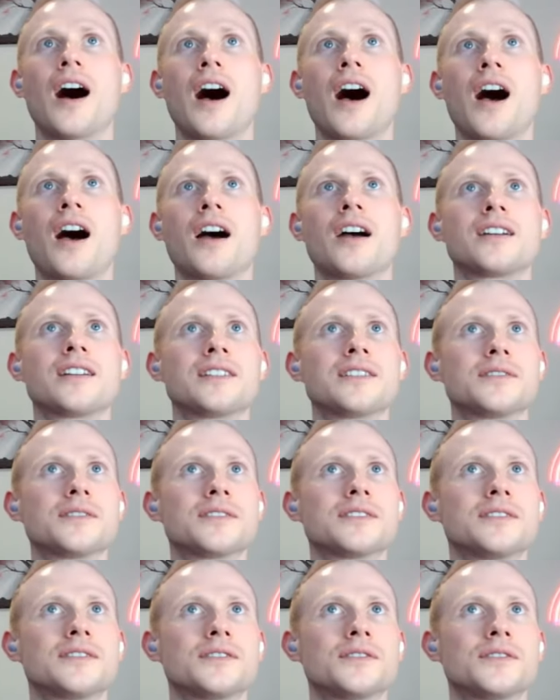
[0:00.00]
I
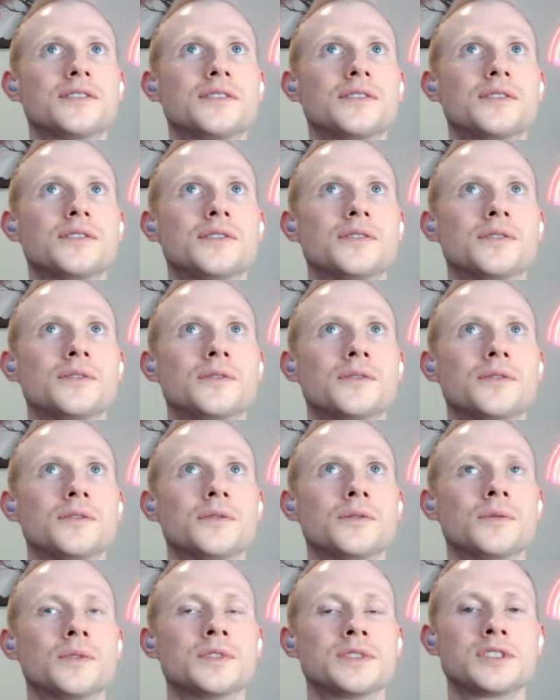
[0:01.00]

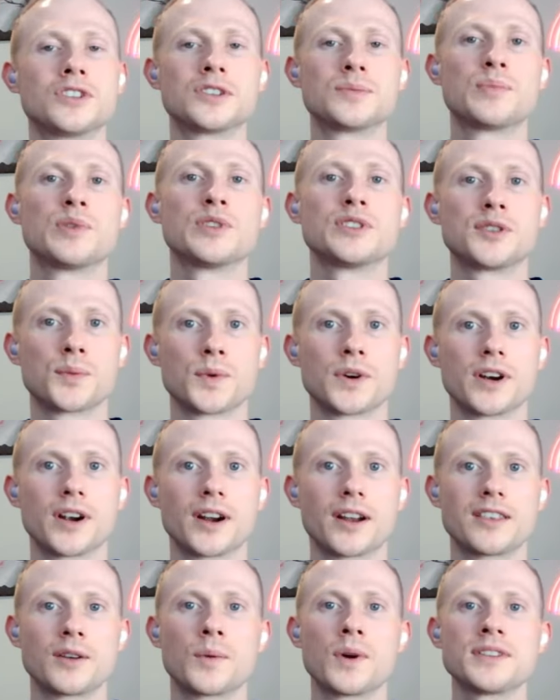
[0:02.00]
was just put to
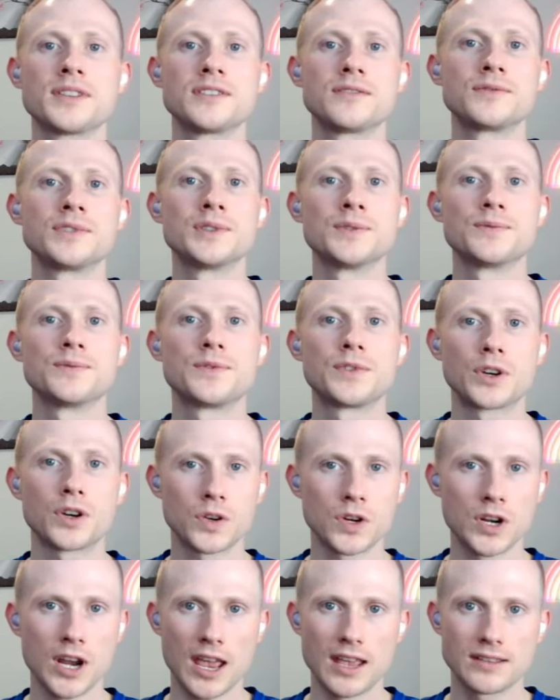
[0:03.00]
work. There wasn't room for
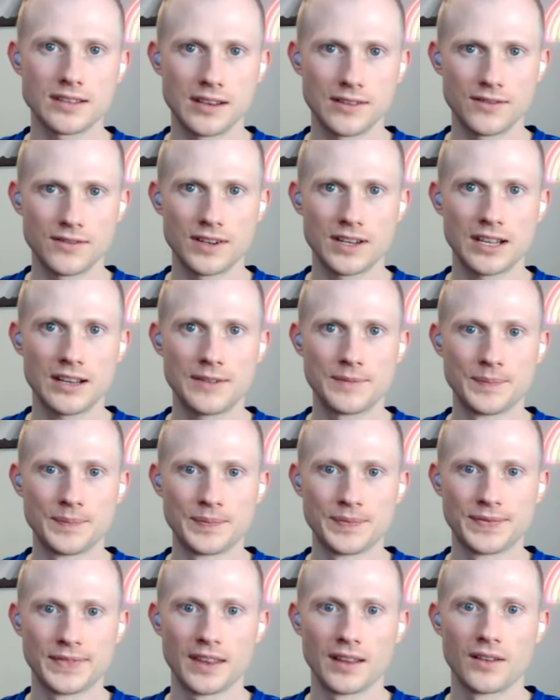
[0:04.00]
creativity
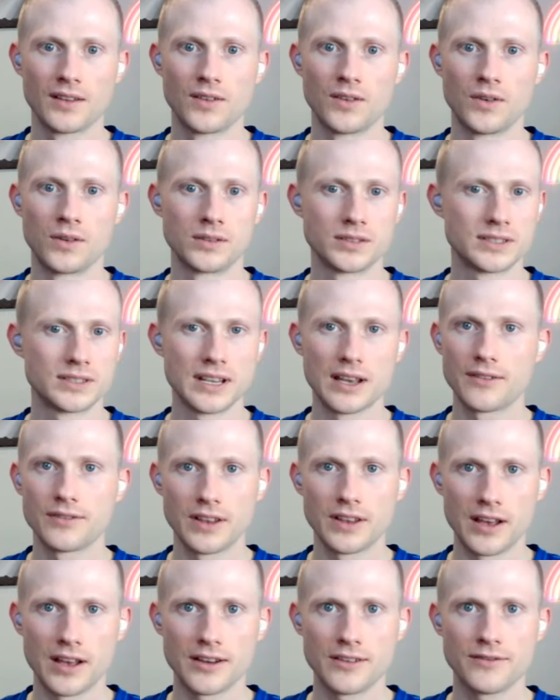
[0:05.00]
or
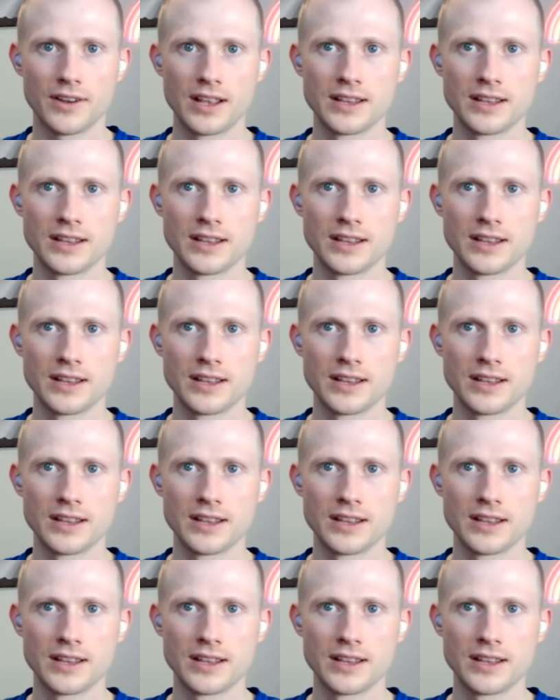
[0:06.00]
self-love.